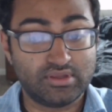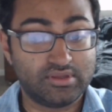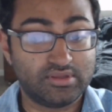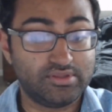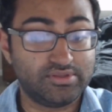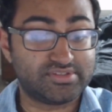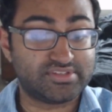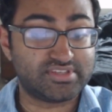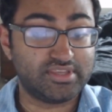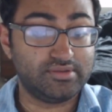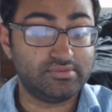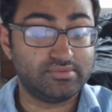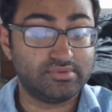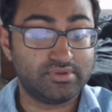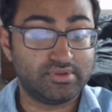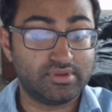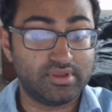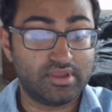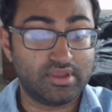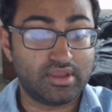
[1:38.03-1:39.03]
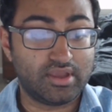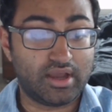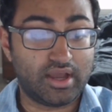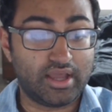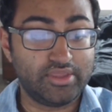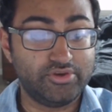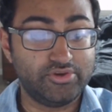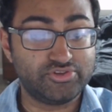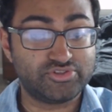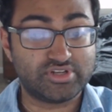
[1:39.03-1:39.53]
You see, I
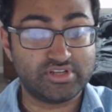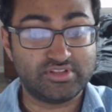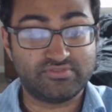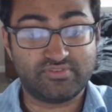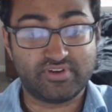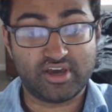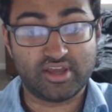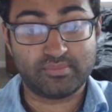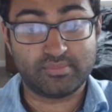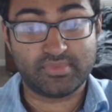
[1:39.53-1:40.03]
usually find